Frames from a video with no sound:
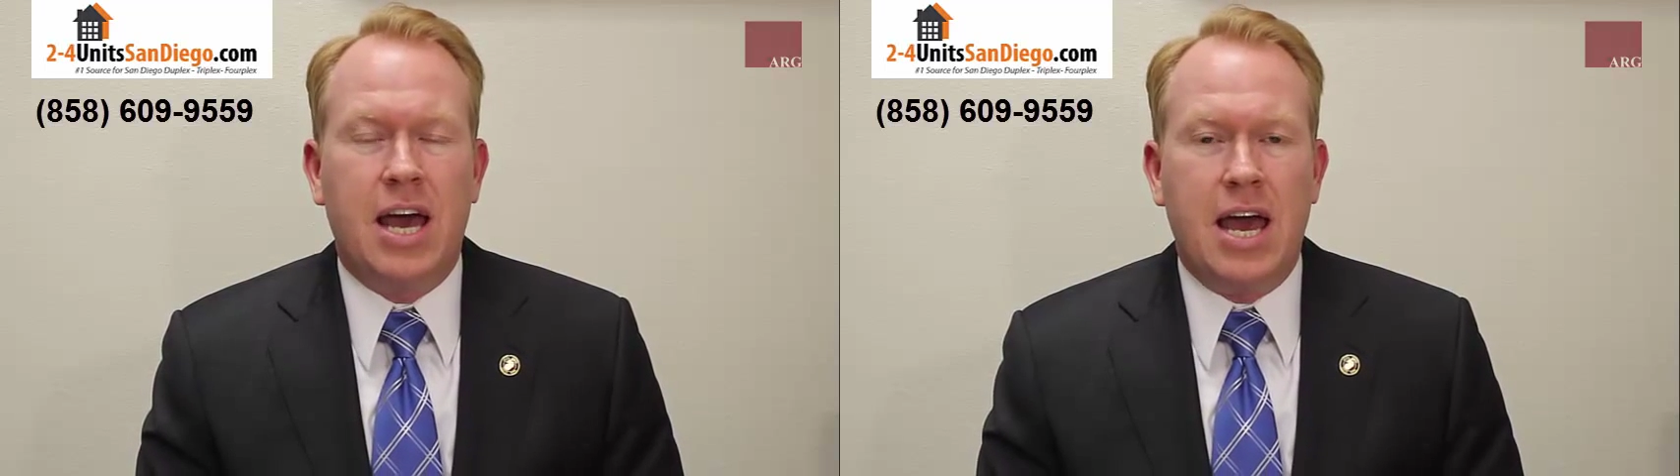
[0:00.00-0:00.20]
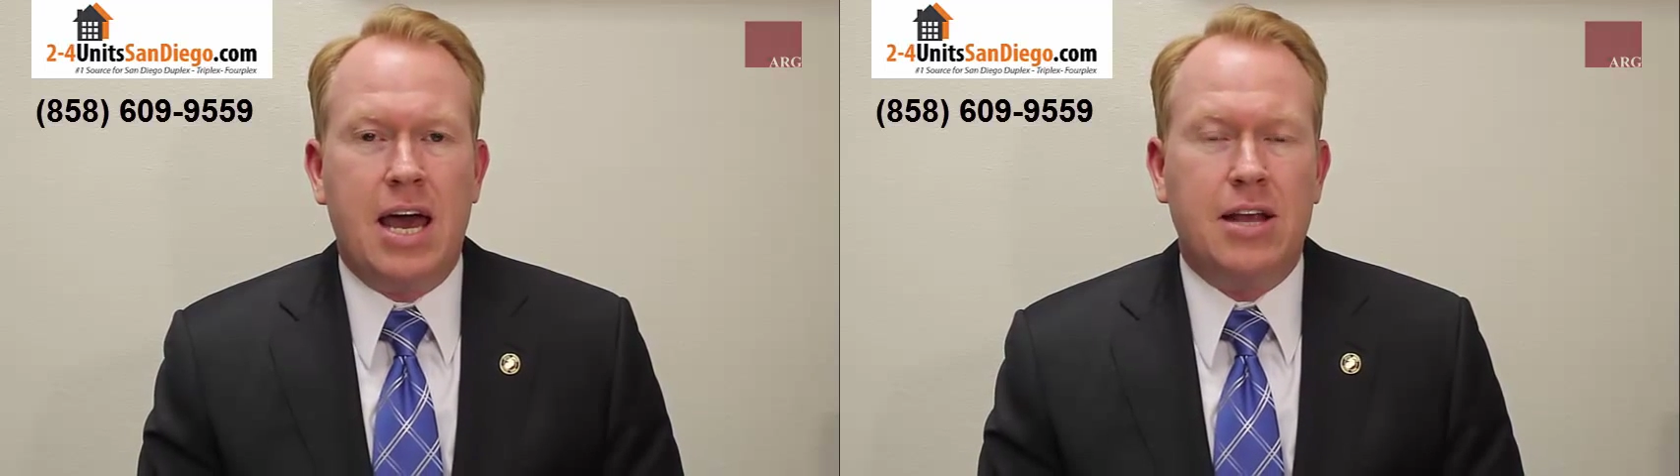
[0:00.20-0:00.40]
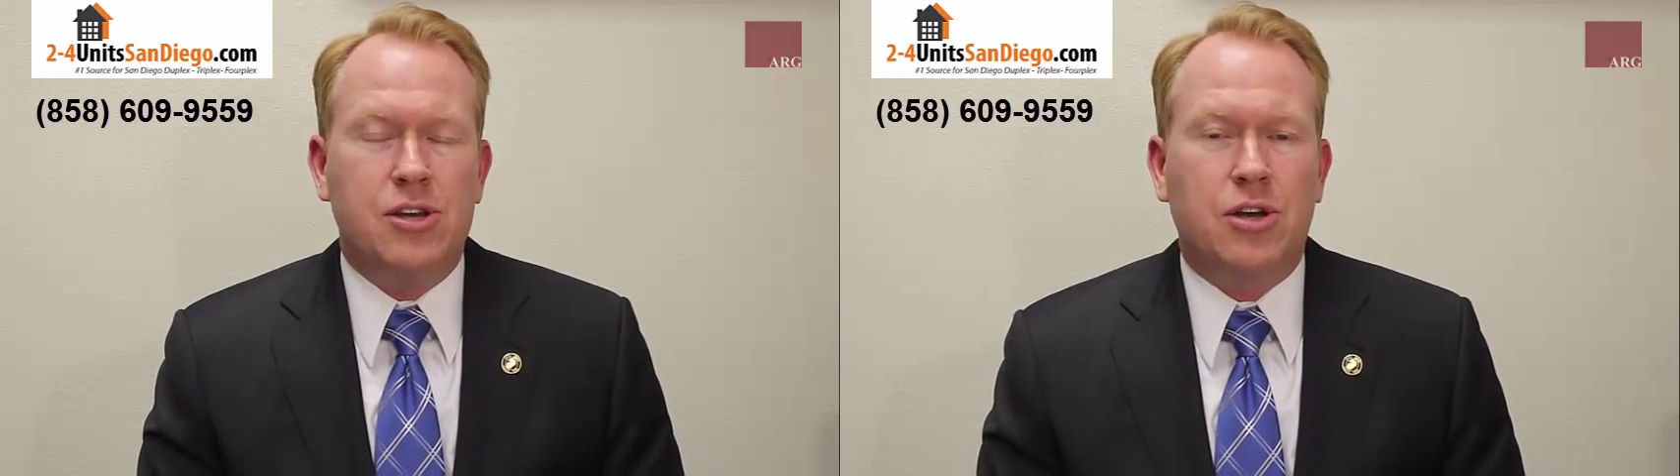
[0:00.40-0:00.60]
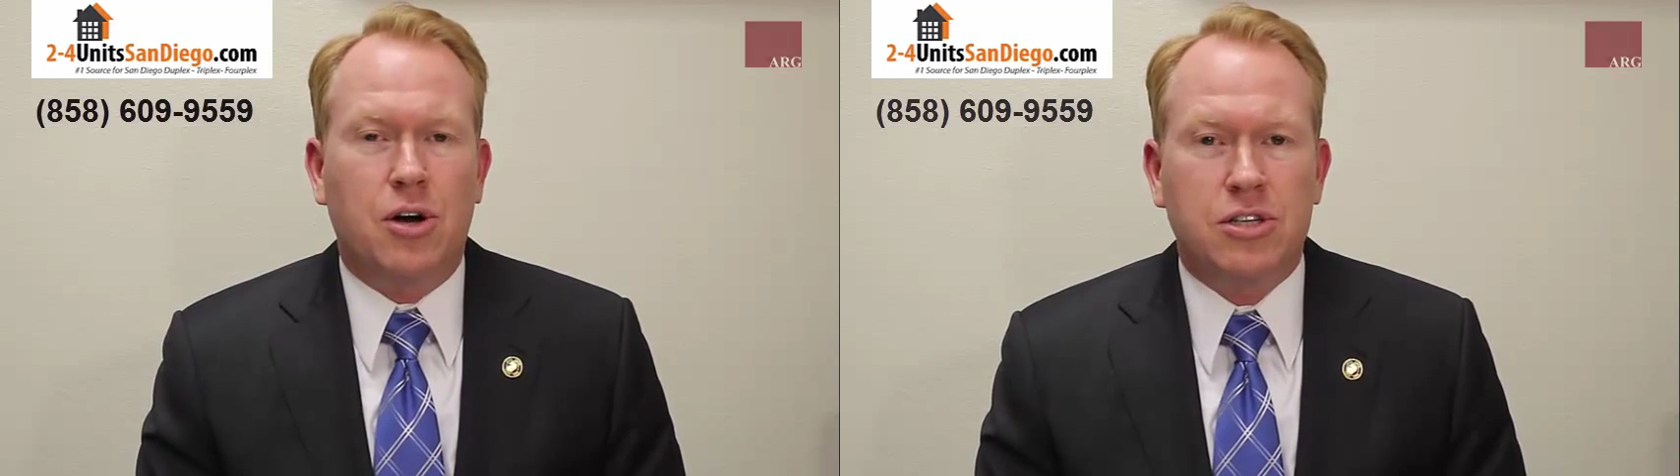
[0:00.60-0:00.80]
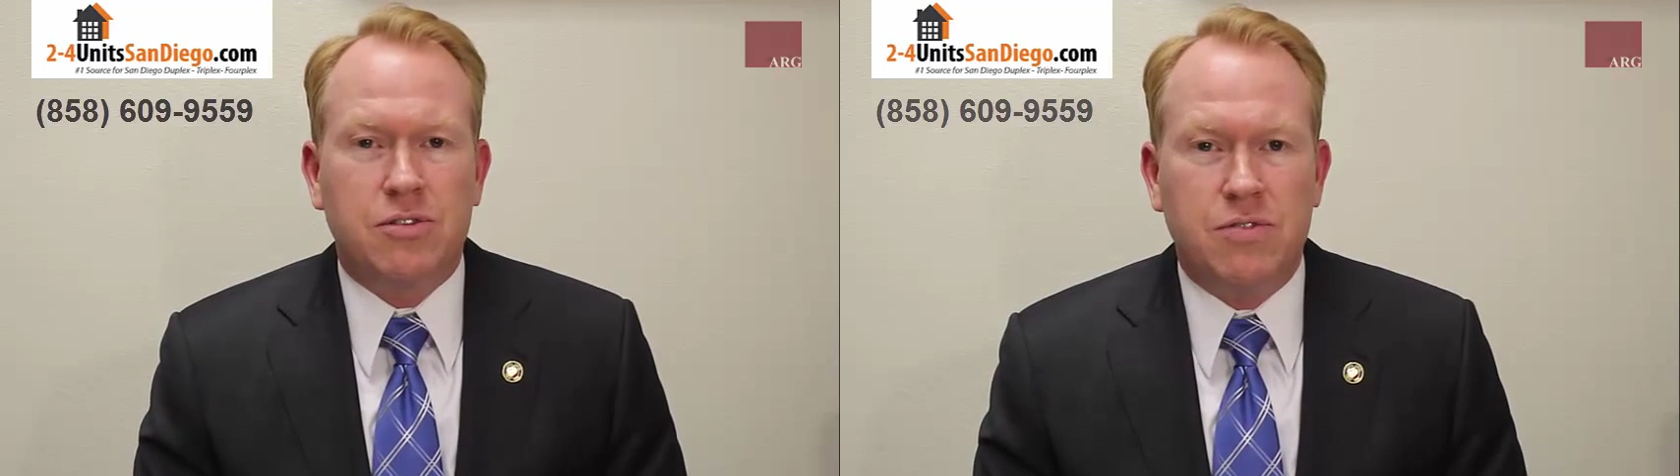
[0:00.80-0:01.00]
and you can
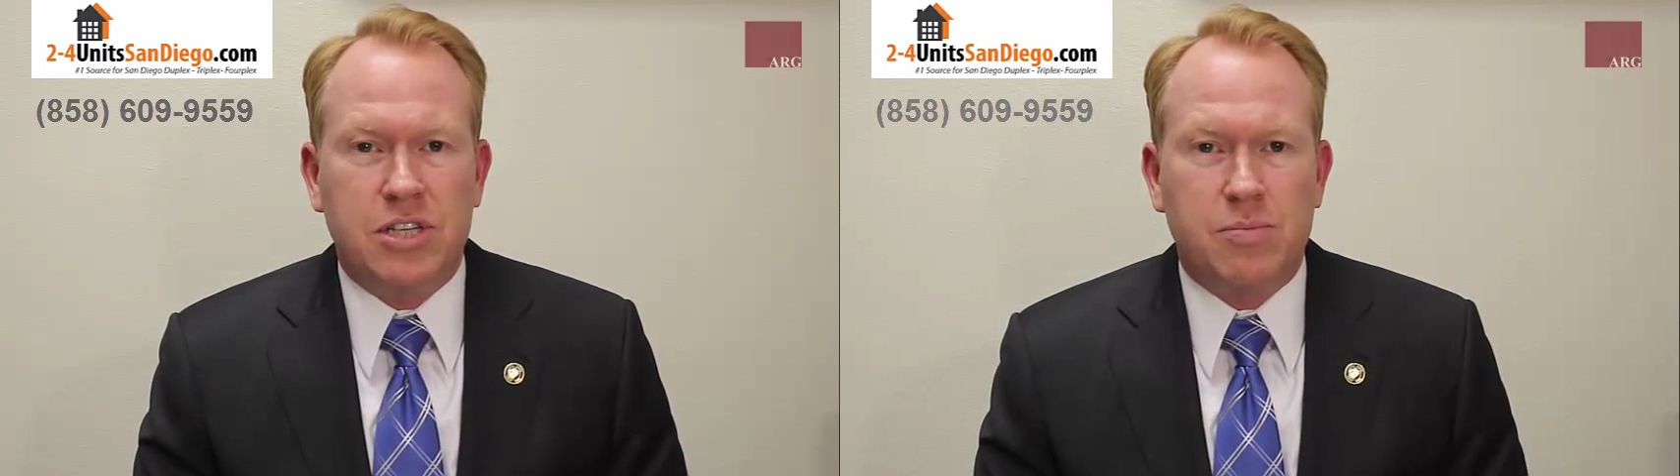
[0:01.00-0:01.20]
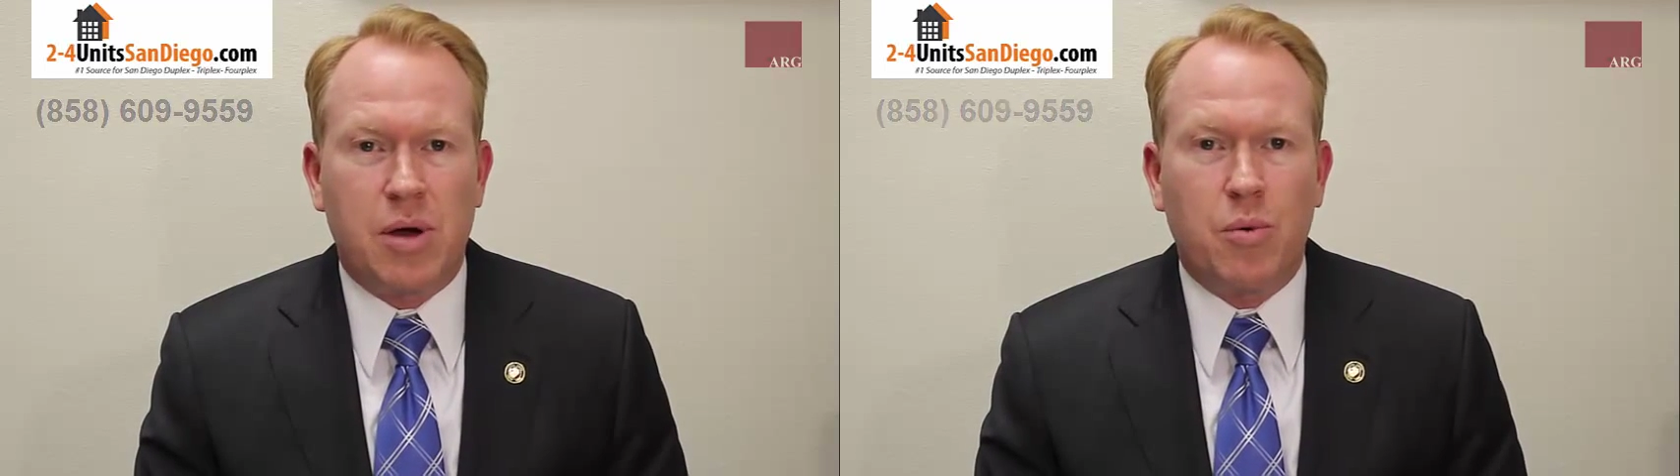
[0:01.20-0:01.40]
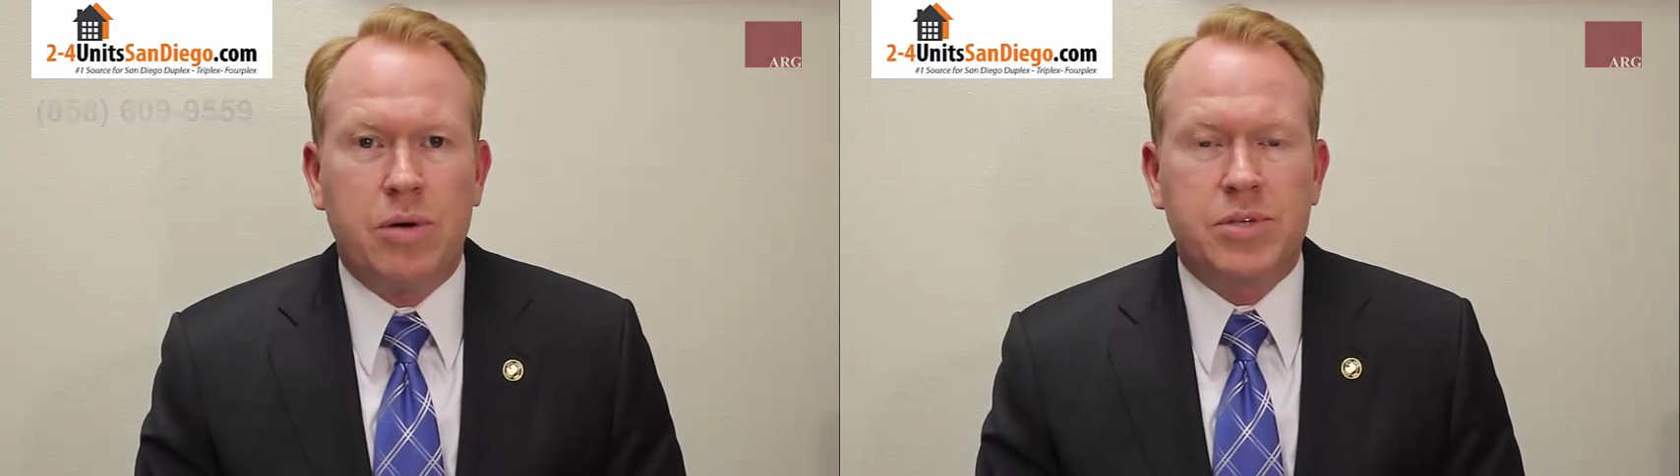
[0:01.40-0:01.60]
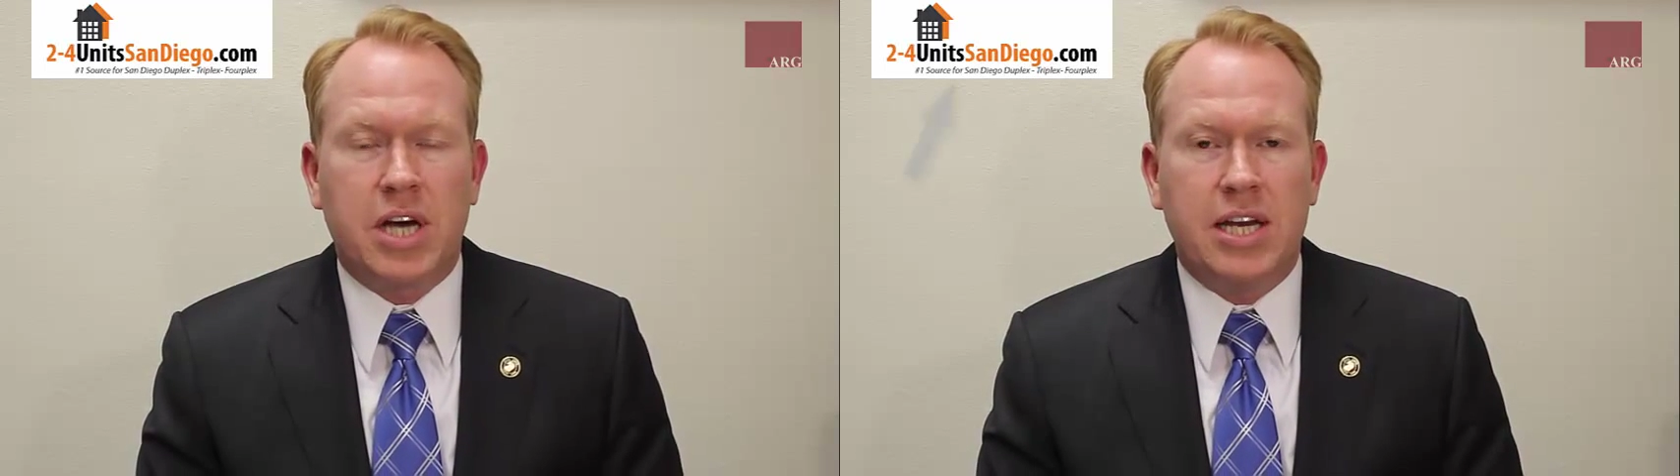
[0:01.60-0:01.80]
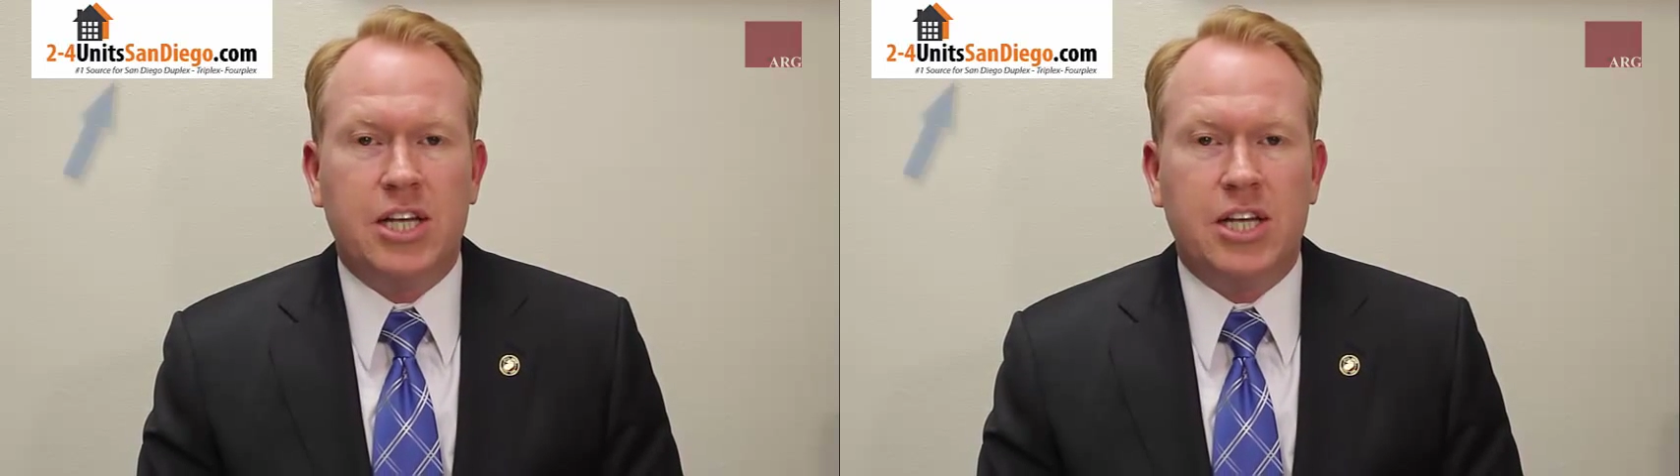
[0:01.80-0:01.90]
also visit my website